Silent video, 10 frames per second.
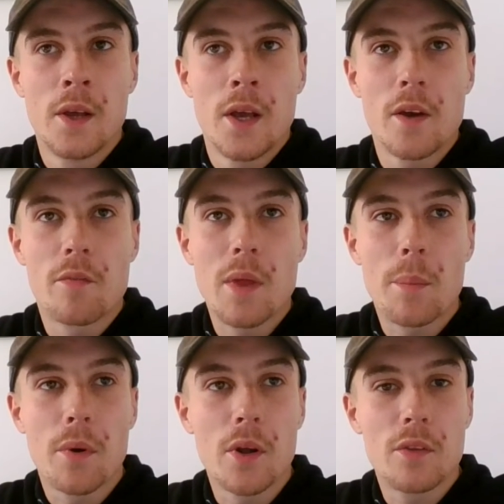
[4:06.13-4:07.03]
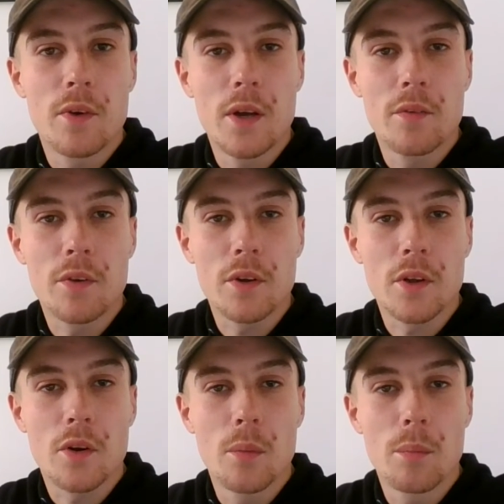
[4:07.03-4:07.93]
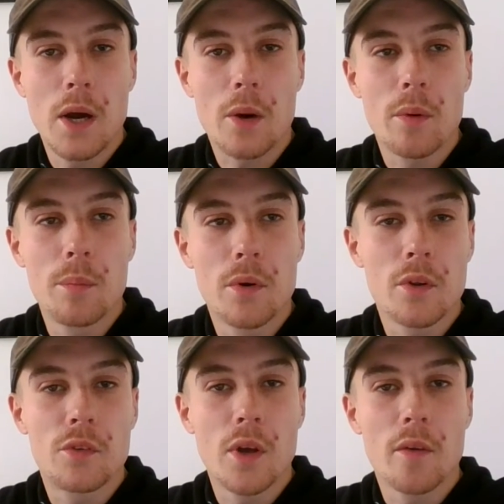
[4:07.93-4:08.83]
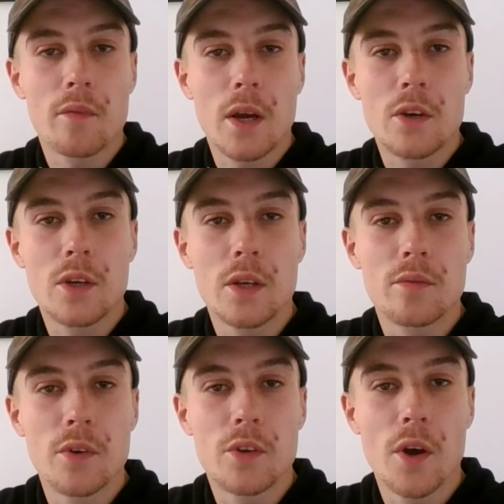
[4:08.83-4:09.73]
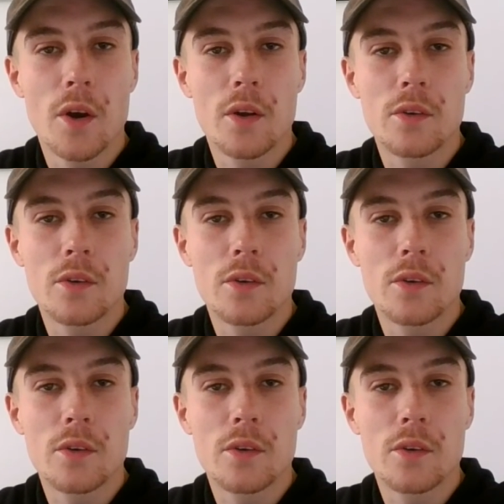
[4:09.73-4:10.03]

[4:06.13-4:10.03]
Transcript: And from that point, it's very difficult to come back when Boulter's serving like she is and returning.